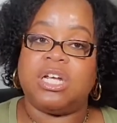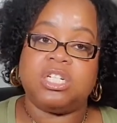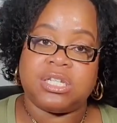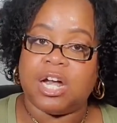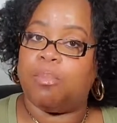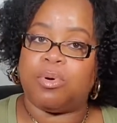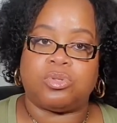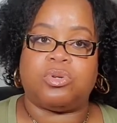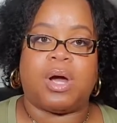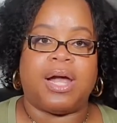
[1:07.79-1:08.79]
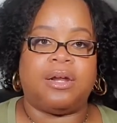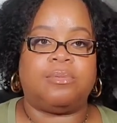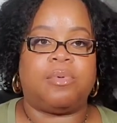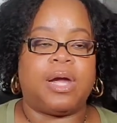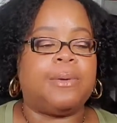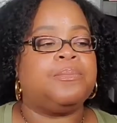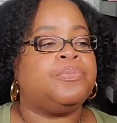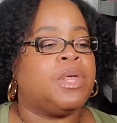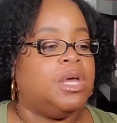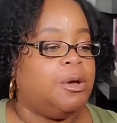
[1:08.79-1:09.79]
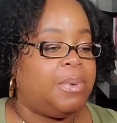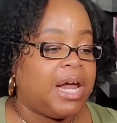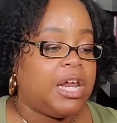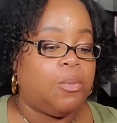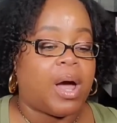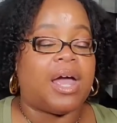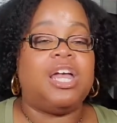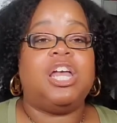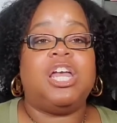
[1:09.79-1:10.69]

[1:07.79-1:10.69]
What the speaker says: They just take a personal item, right? But anyway,